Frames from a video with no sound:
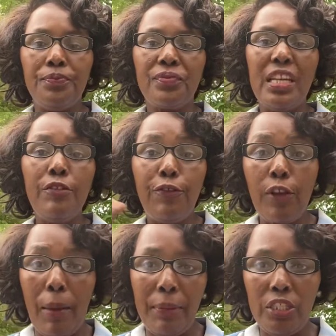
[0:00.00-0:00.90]

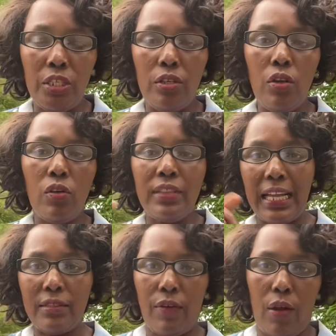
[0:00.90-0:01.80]
inflammation on
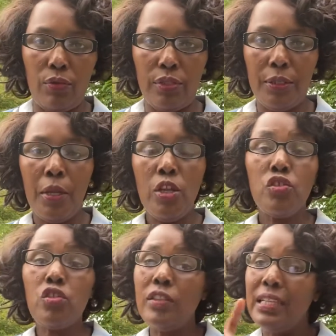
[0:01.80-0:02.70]
that route.
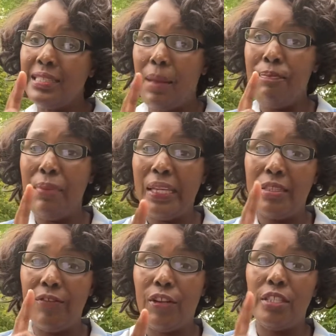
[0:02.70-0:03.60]
So there is a big
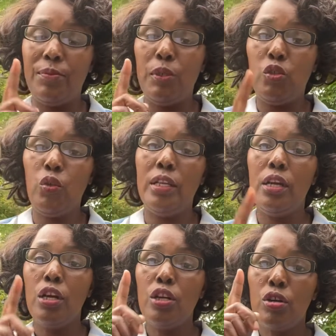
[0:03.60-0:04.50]
difference between
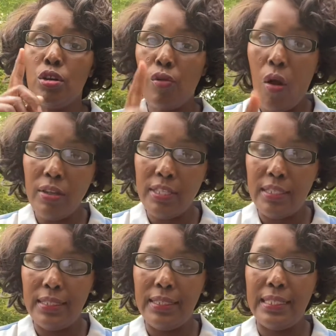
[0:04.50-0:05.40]
Crohn's
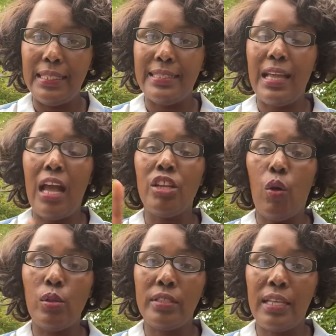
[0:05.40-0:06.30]
disease and
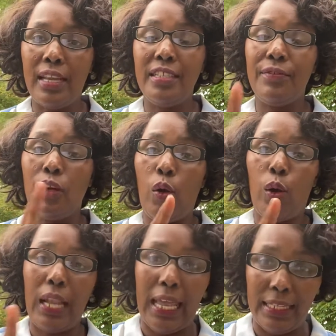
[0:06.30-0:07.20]
ulcerative
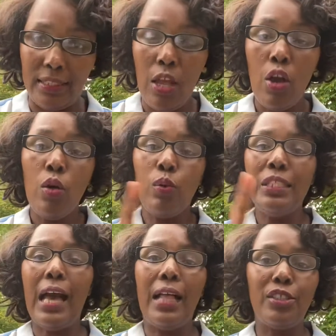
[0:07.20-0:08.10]
colitis,
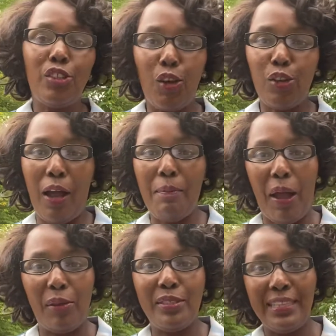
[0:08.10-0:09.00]
which I'll talk
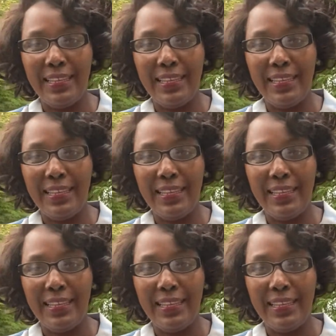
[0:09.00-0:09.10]
about